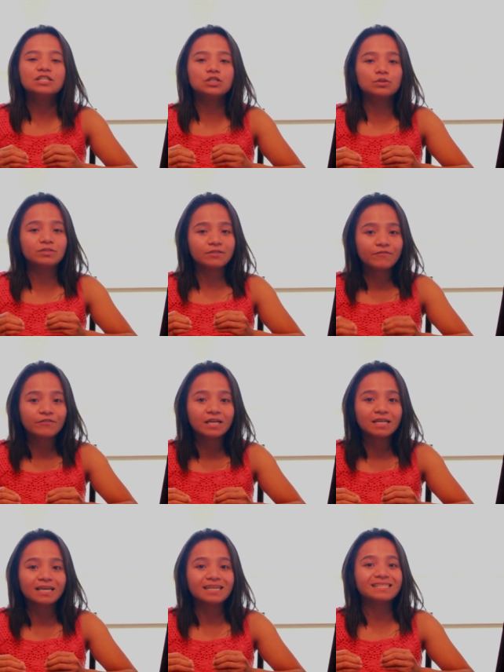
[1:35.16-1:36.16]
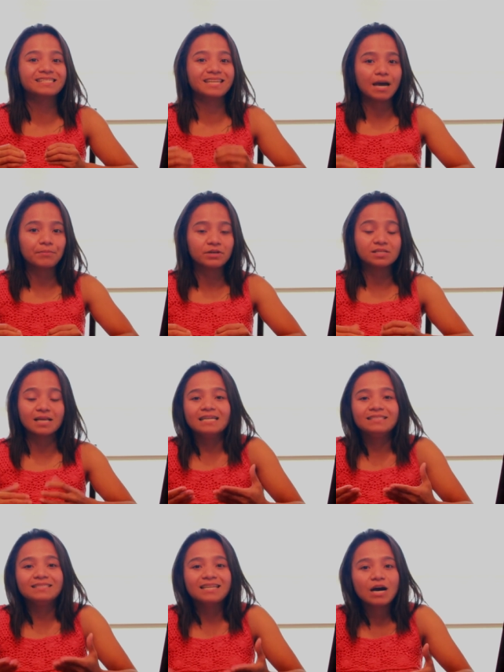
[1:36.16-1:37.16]
to different scammers
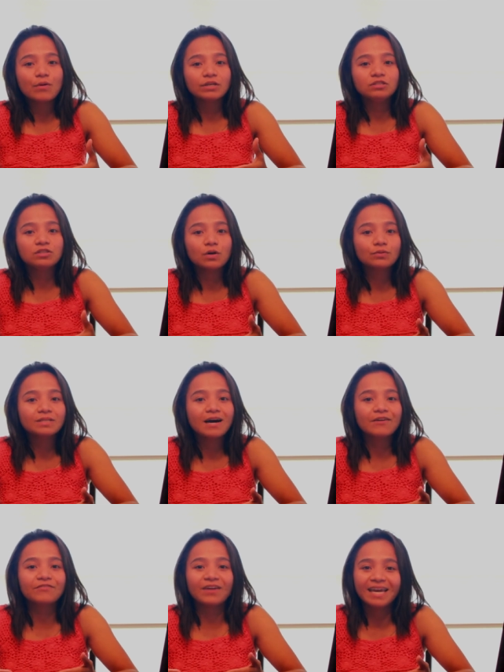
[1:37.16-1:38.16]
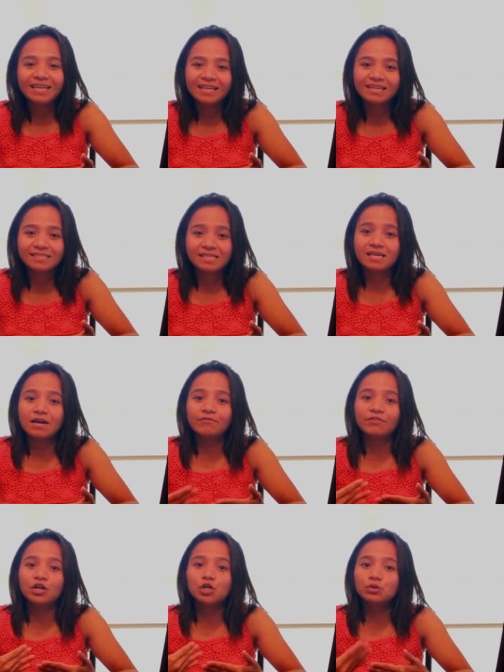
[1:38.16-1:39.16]
and now I don't have any idea
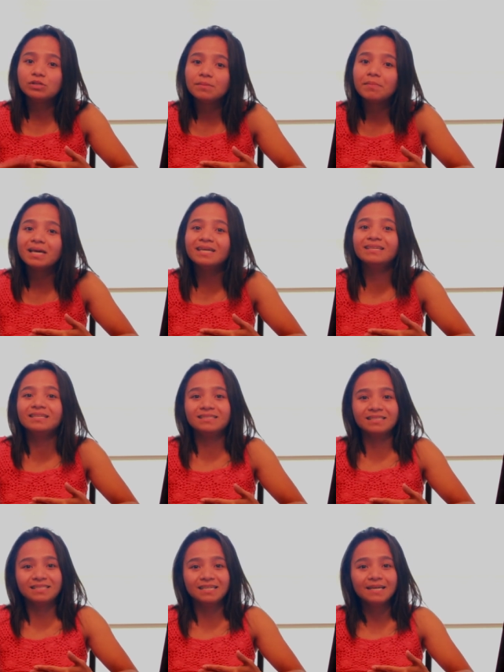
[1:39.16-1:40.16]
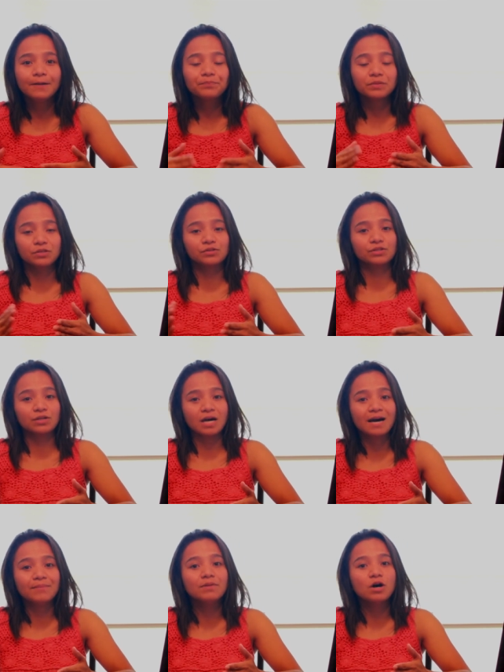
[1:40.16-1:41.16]
if they're using my identity to
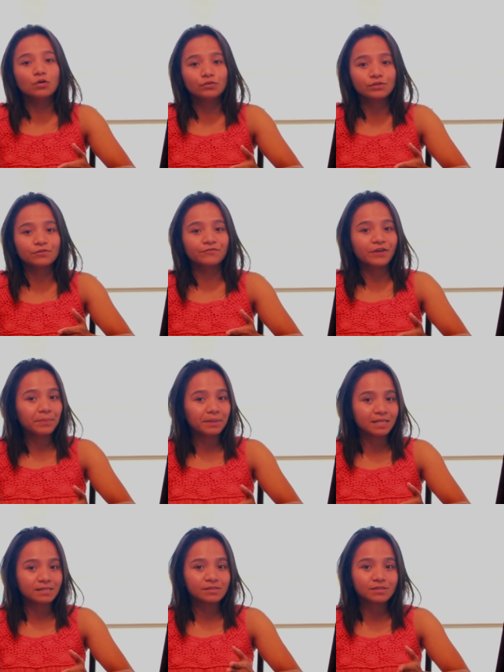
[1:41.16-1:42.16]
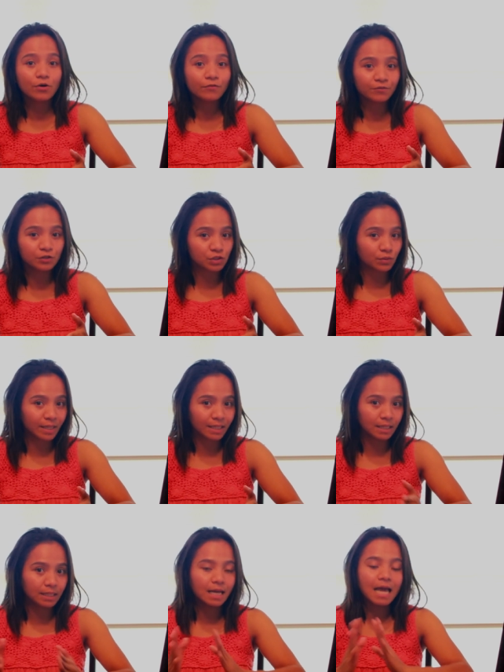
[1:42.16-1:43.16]
scam host families. So
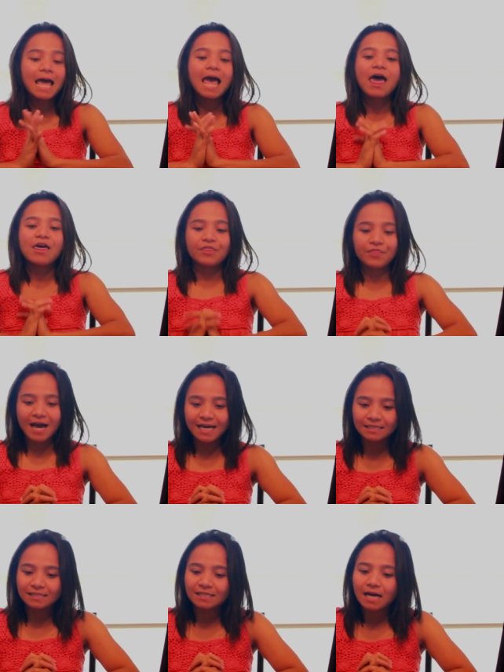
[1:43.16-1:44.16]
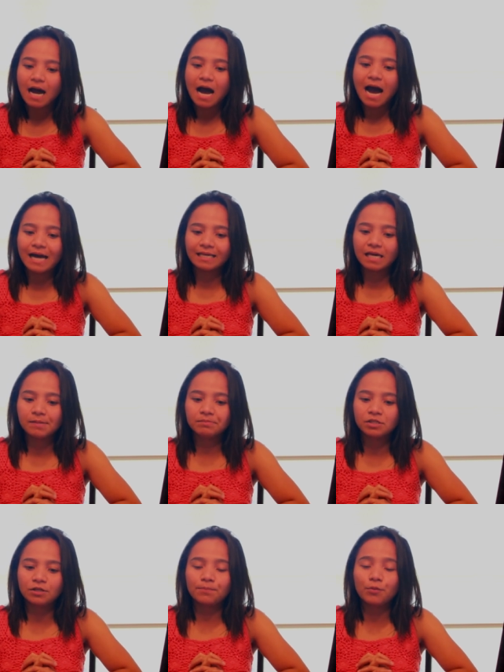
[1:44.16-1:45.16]
frustrating that I
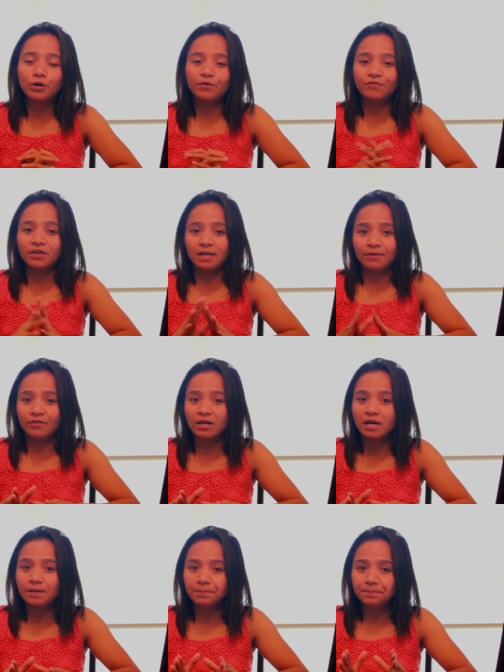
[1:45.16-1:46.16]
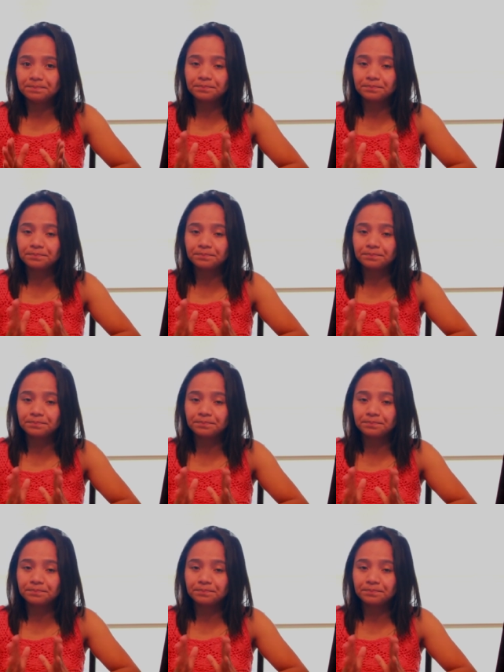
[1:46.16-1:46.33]
came to the point of giving up